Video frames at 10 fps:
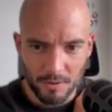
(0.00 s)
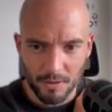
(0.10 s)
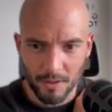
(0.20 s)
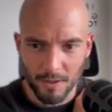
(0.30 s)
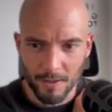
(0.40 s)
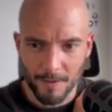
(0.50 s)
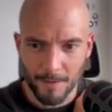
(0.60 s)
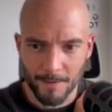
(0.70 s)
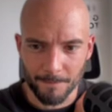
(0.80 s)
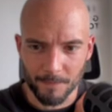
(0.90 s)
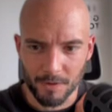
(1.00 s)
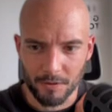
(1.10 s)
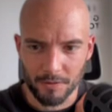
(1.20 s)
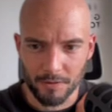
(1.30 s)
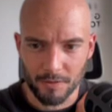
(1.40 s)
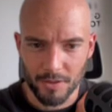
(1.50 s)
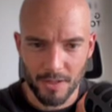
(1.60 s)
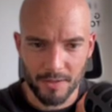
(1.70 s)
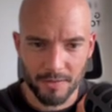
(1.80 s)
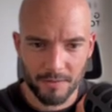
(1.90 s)
Close the
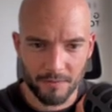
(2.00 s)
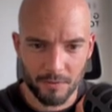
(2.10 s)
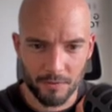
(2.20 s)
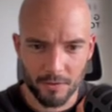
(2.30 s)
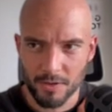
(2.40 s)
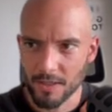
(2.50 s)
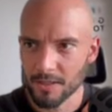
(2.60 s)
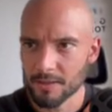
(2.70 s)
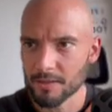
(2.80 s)
chat, view the chat.